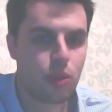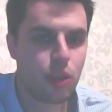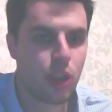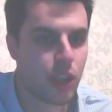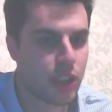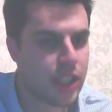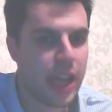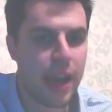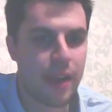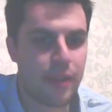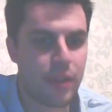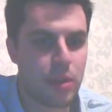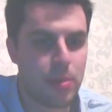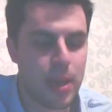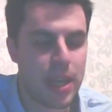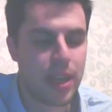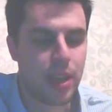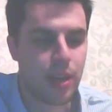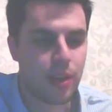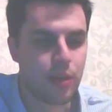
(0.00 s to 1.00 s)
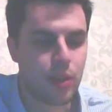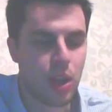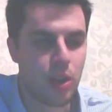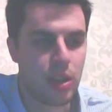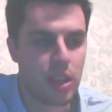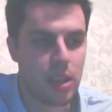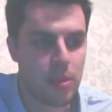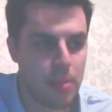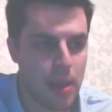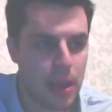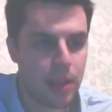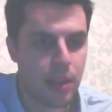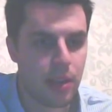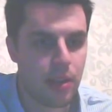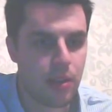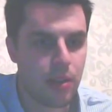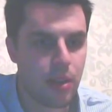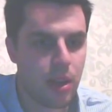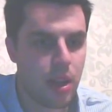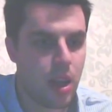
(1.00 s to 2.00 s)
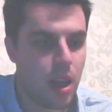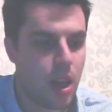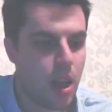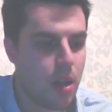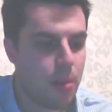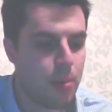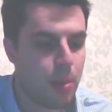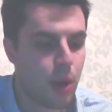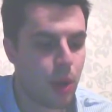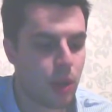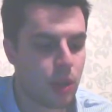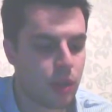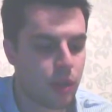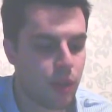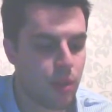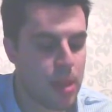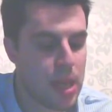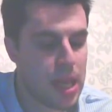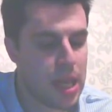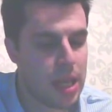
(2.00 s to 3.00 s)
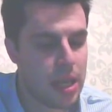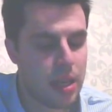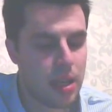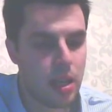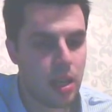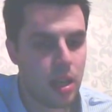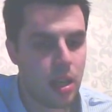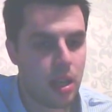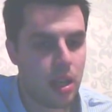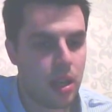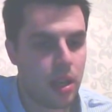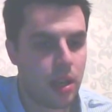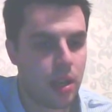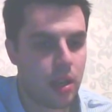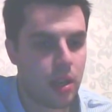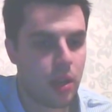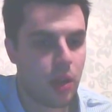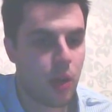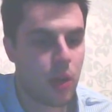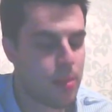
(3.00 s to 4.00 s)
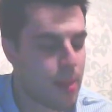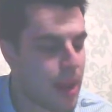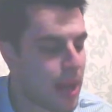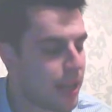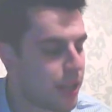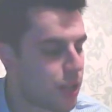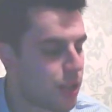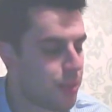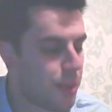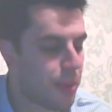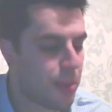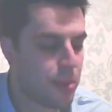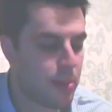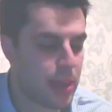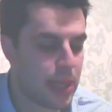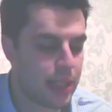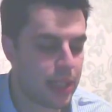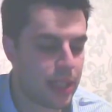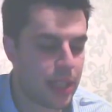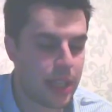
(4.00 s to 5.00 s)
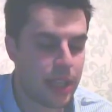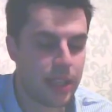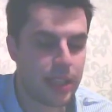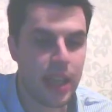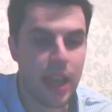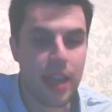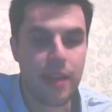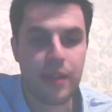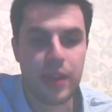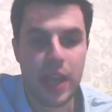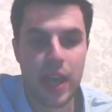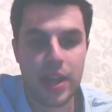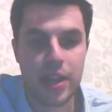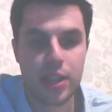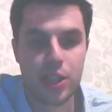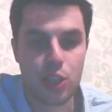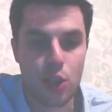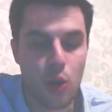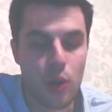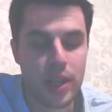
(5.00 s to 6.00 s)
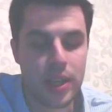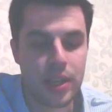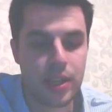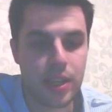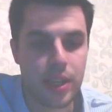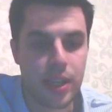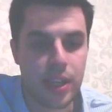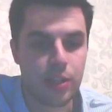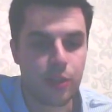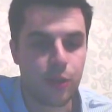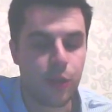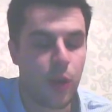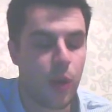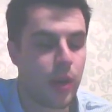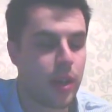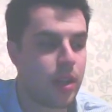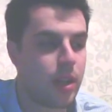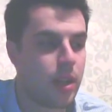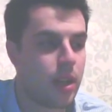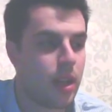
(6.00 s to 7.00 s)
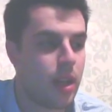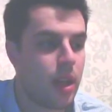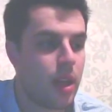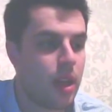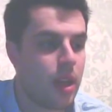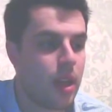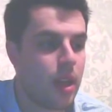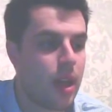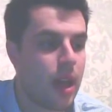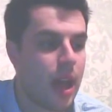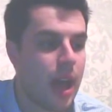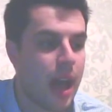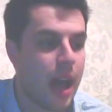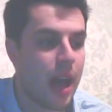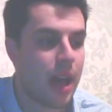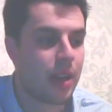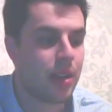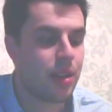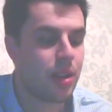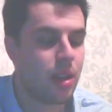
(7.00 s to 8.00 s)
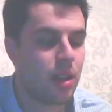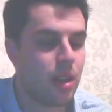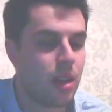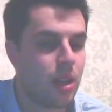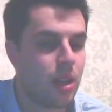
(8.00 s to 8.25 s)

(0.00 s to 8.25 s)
does he have the beating of Tony Bellew? Because for me, on the balance of probability, David Haye has gone into this fight and